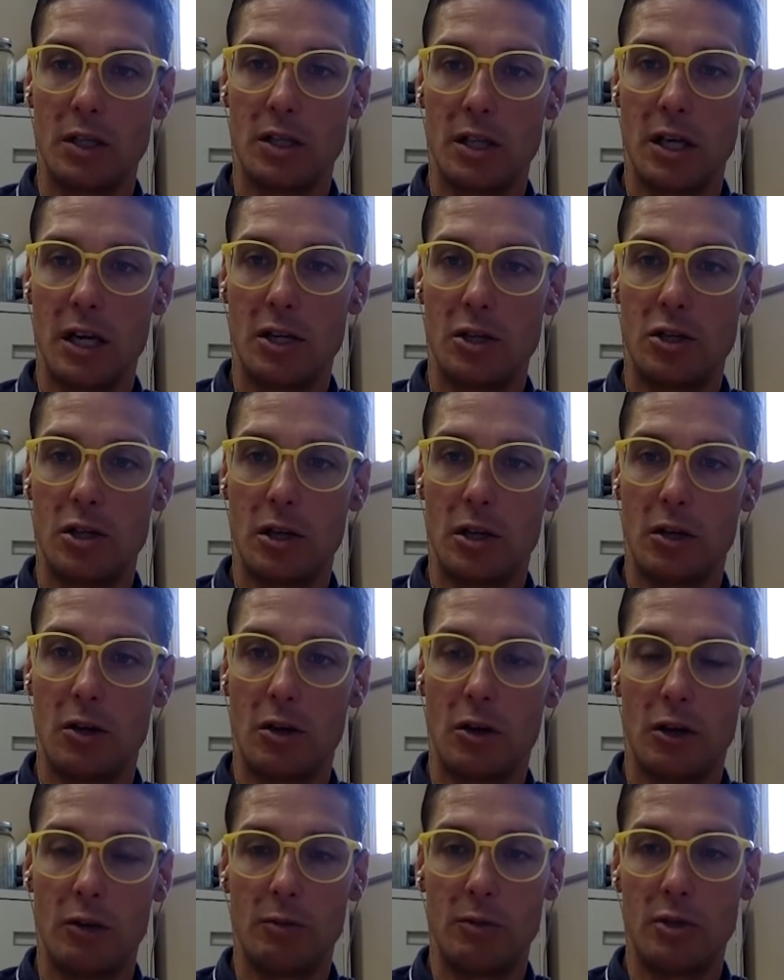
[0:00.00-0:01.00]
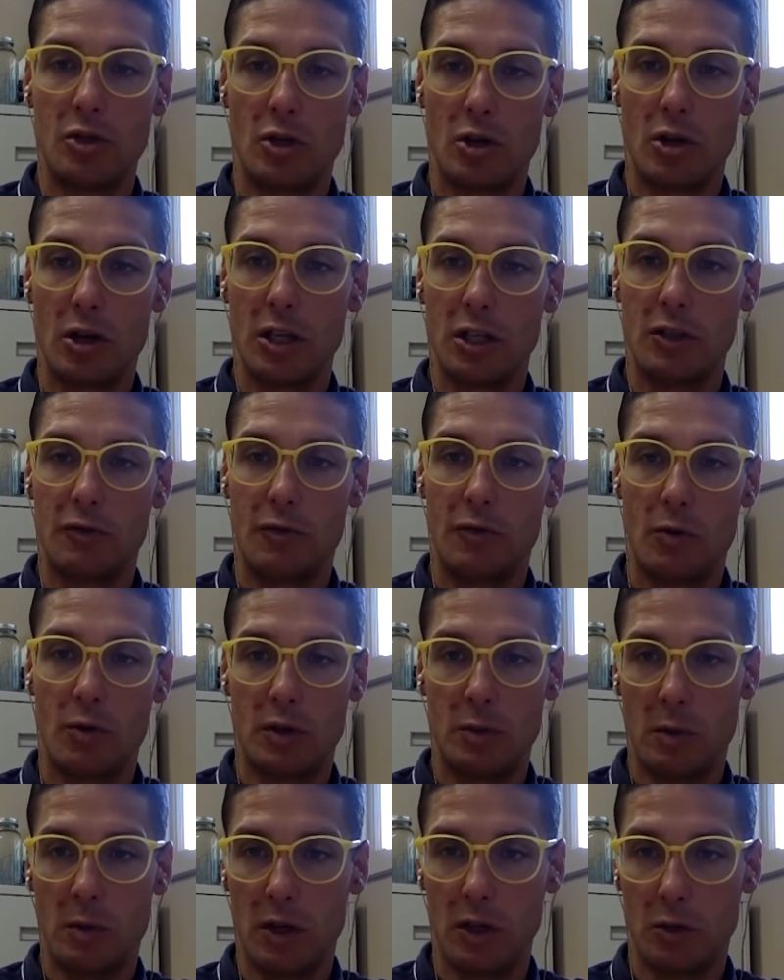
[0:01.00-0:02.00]
organization called Missourians
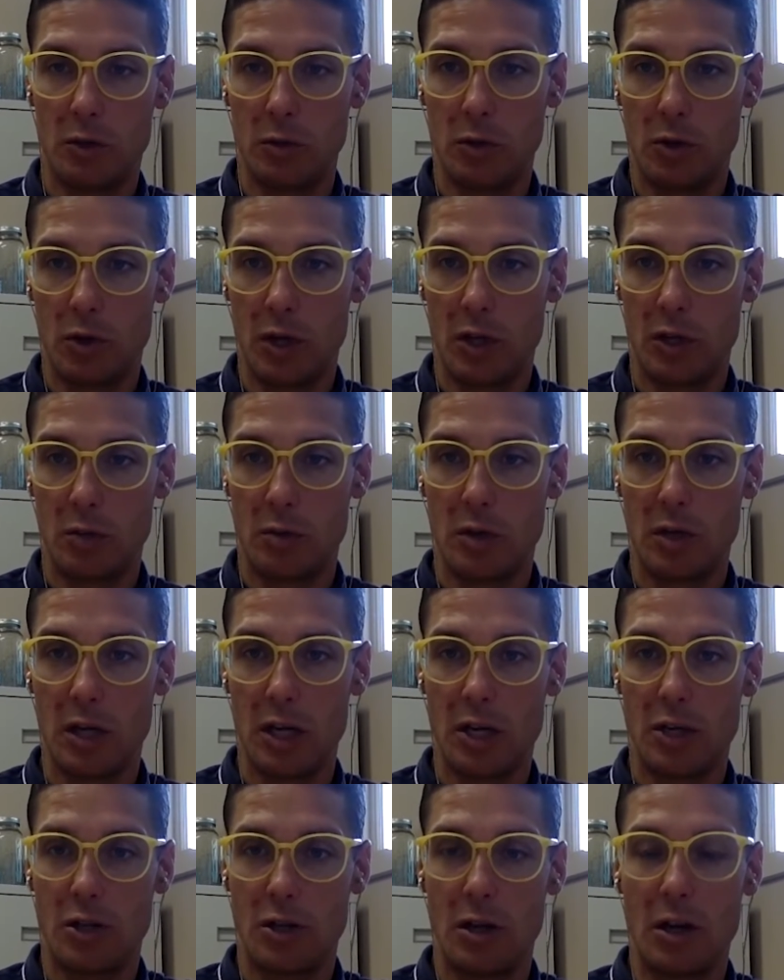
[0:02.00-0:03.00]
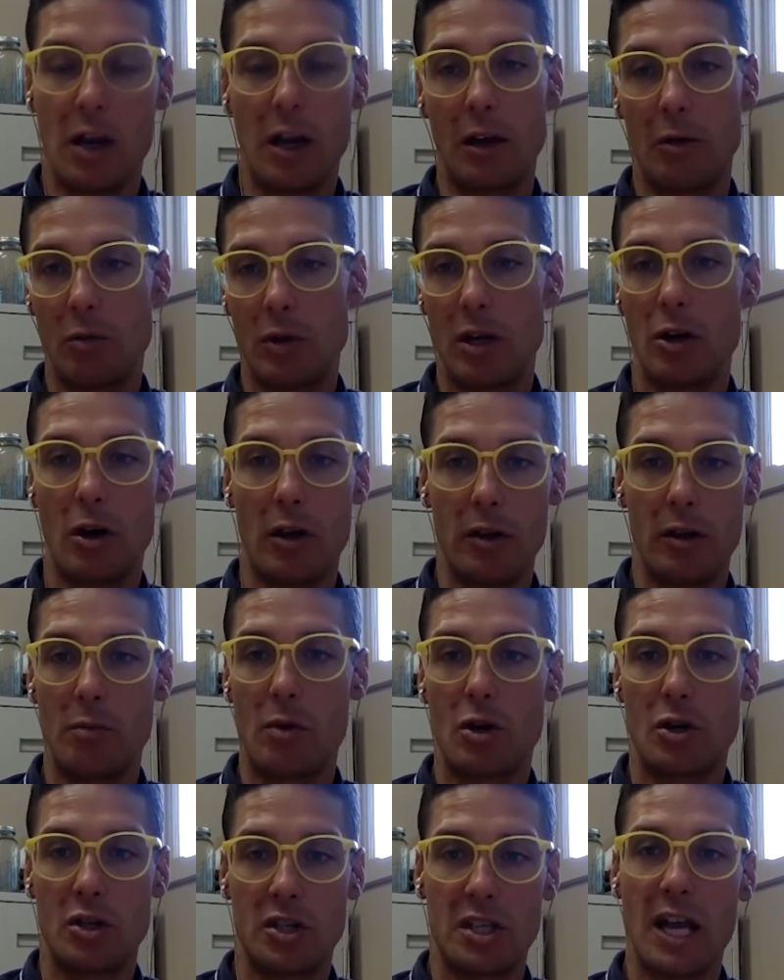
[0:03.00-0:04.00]
for Responsible Transportation, and we
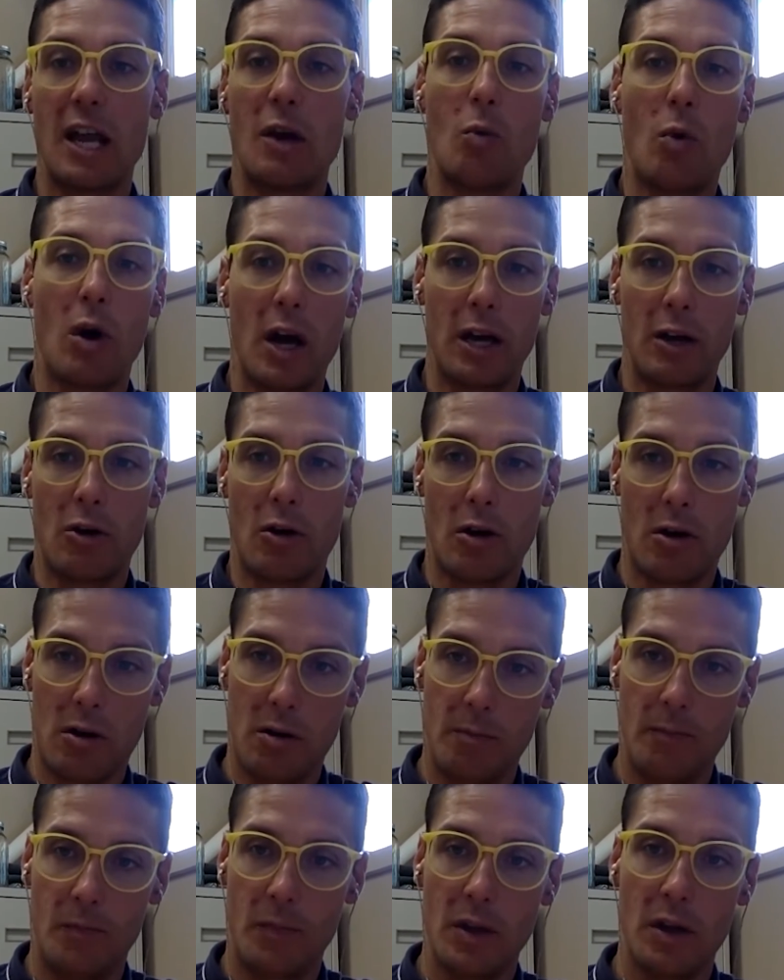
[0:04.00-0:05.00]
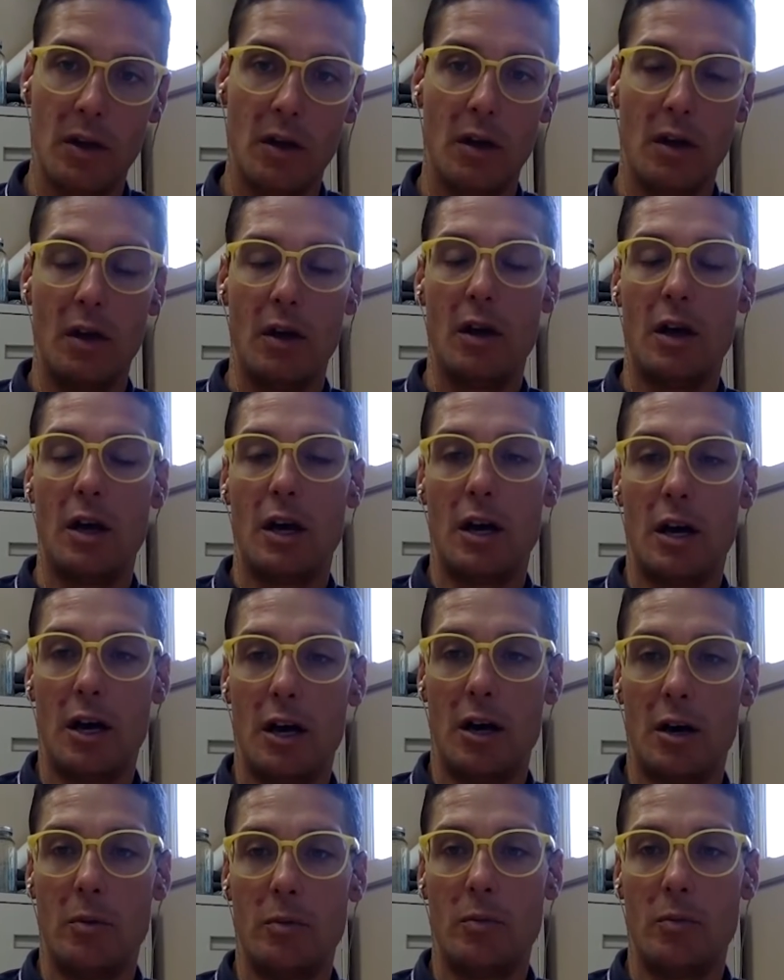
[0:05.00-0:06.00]
call them our statewide arm.
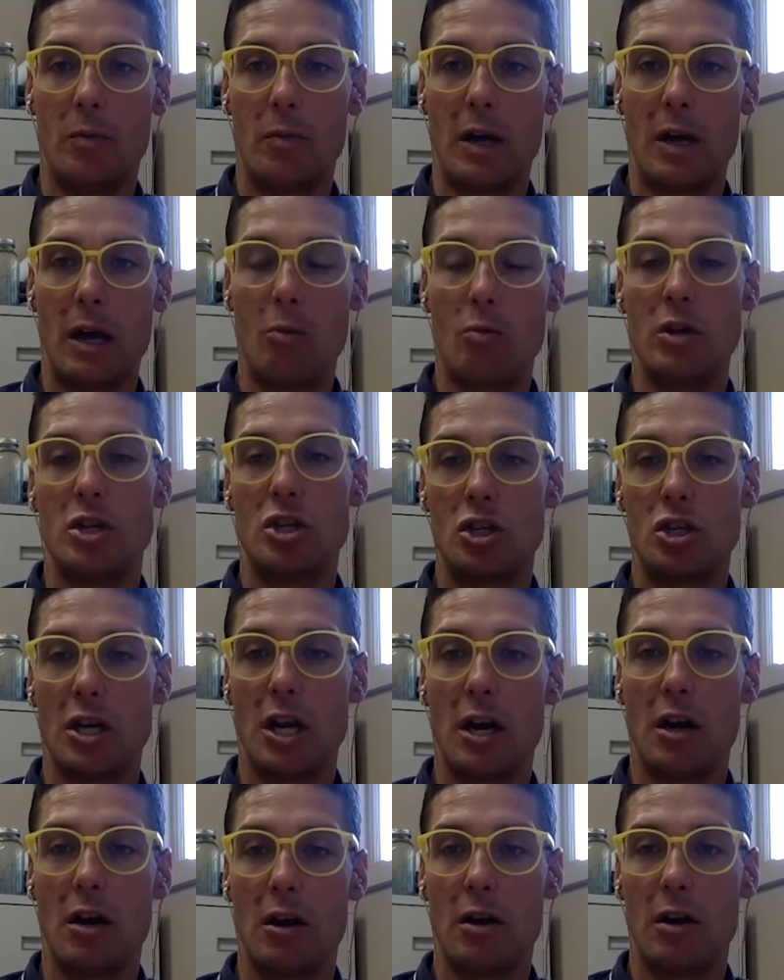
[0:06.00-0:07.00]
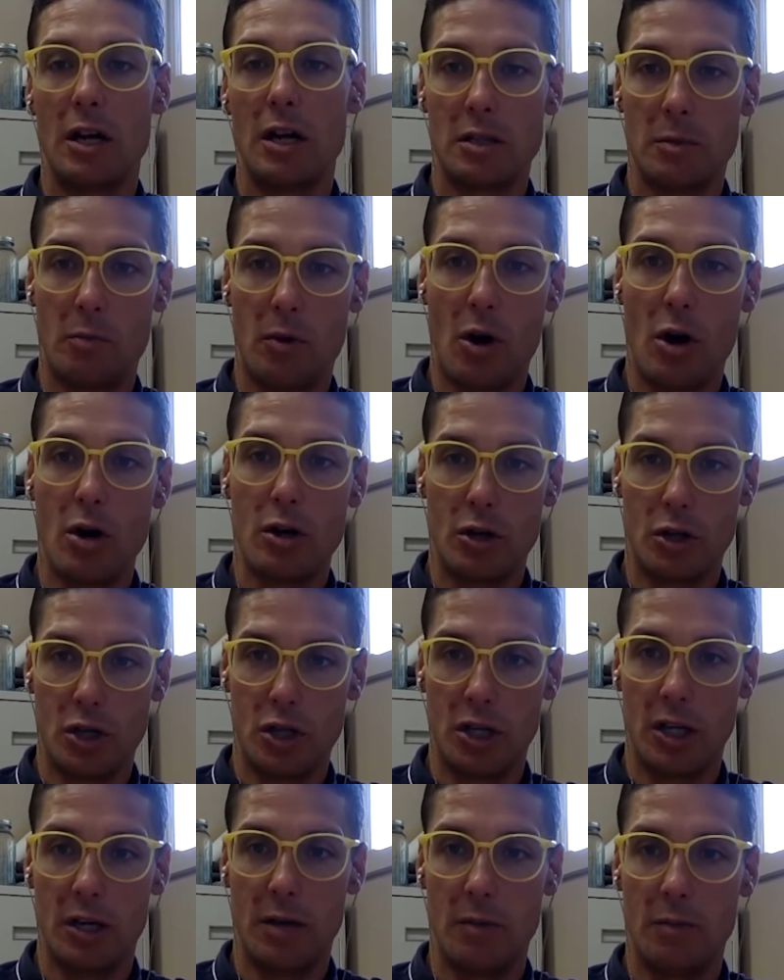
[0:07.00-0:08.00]
And we share. It's a
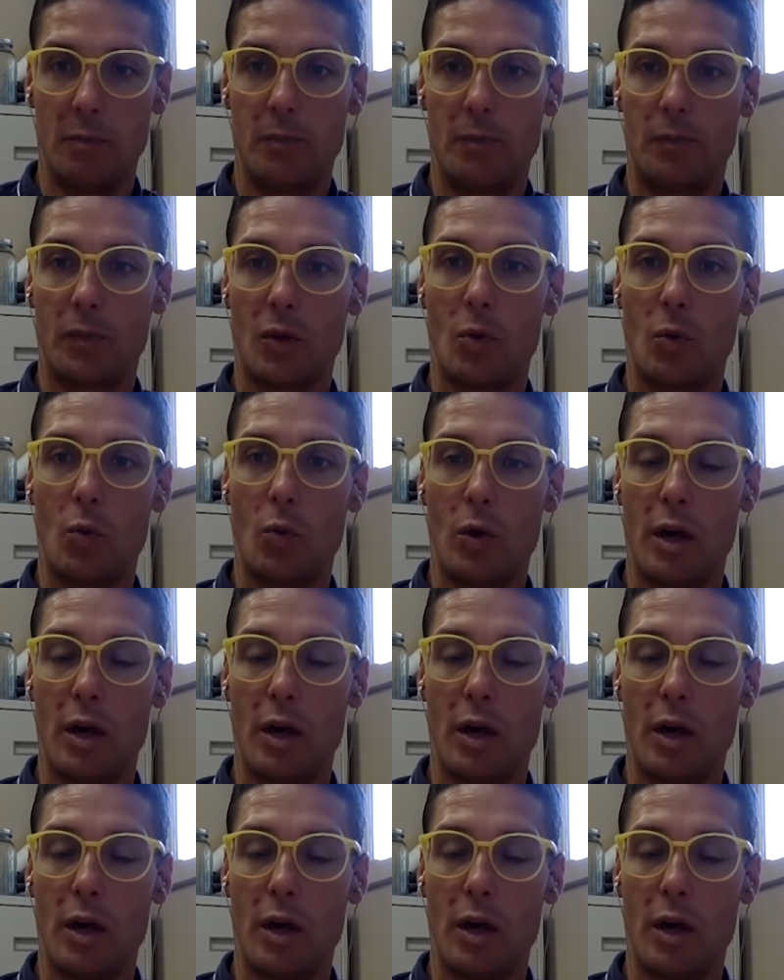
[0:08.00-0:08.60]
partnership